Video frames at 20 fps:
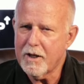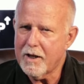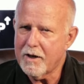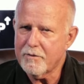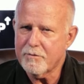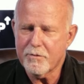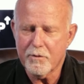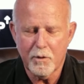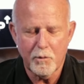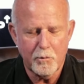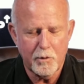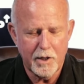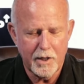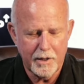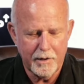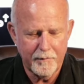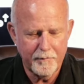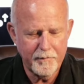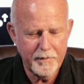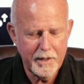it for a
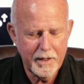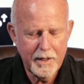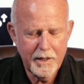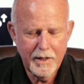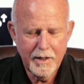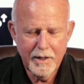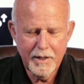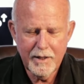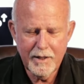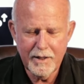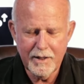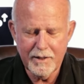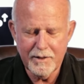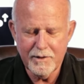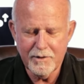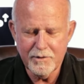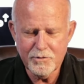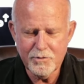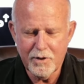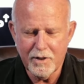while.
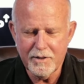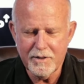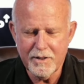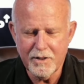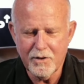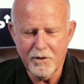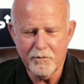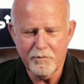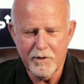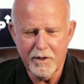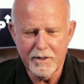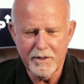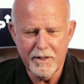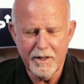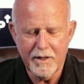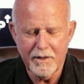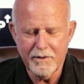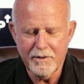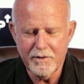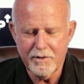And so I think you'll find
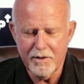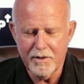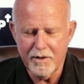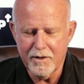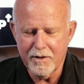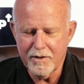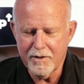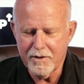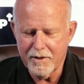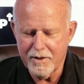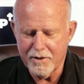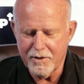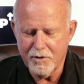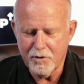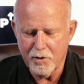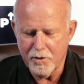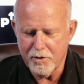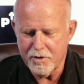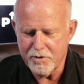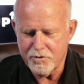that
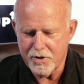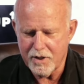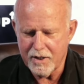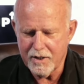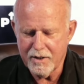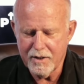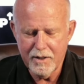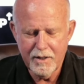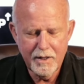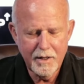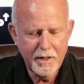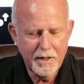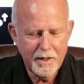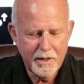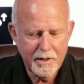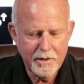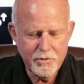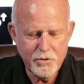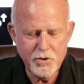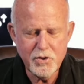encouraging.
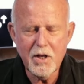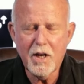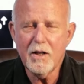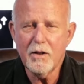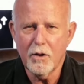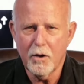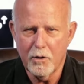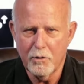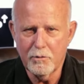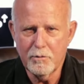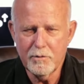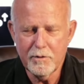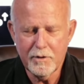Shiloh.